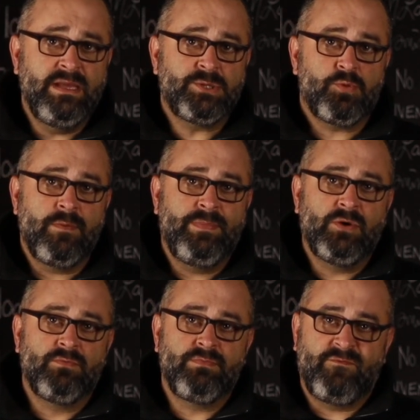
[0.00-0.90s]
were
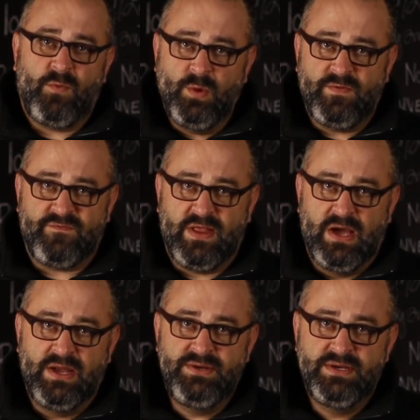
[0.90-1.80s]
built before the
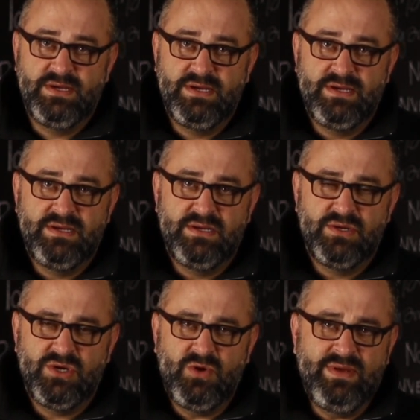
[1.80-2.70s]
flood,
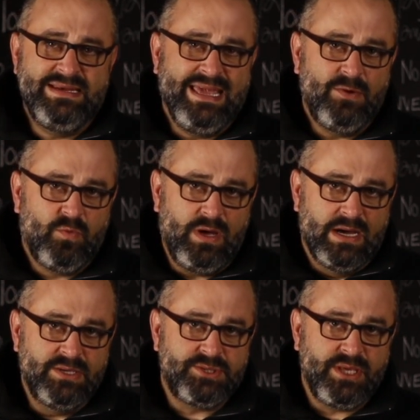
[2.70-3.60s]
who indeed
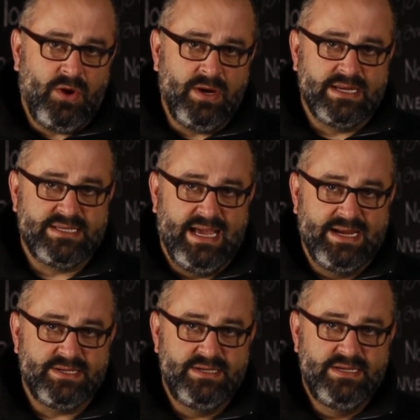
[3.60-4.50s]
was the
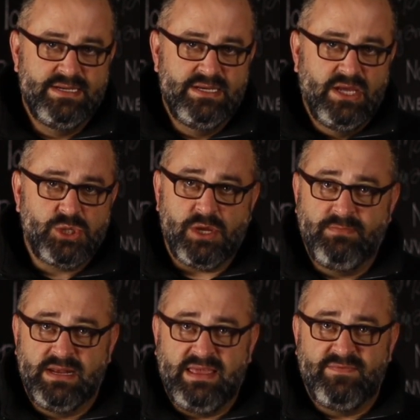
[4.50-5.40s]
architect? Some
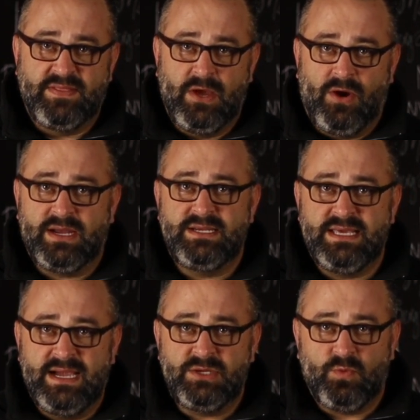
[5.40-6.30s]
believe that the
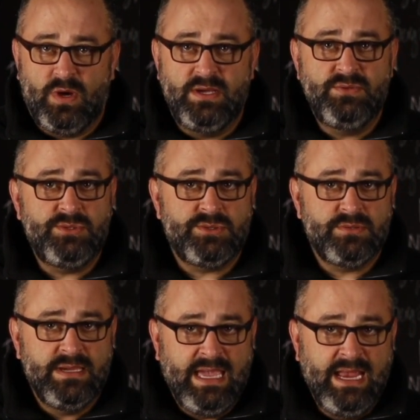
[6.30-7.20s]
architect was
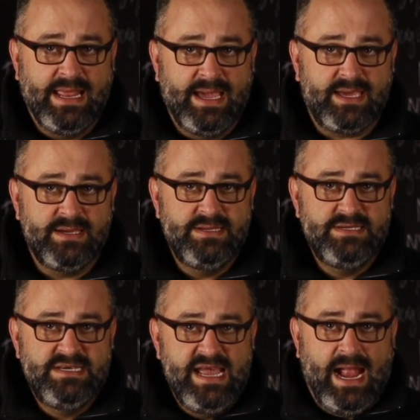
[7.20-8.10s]
Enoch,
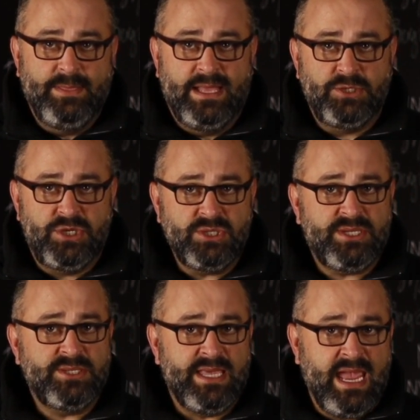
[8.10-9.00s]
and that just
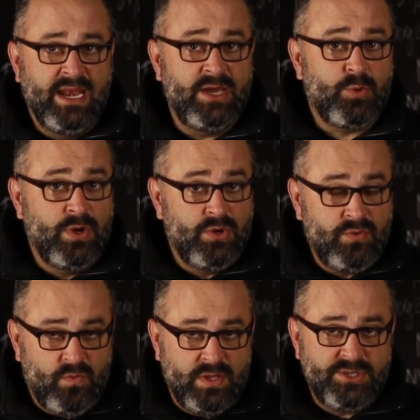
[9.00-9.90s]
as Enoch will
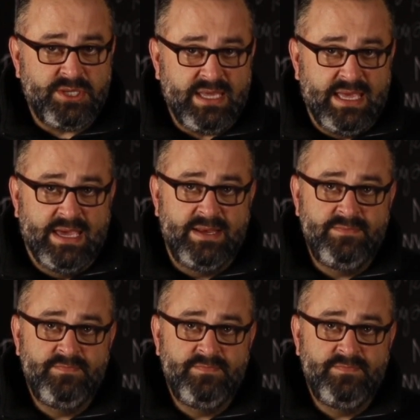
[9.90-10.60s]
once again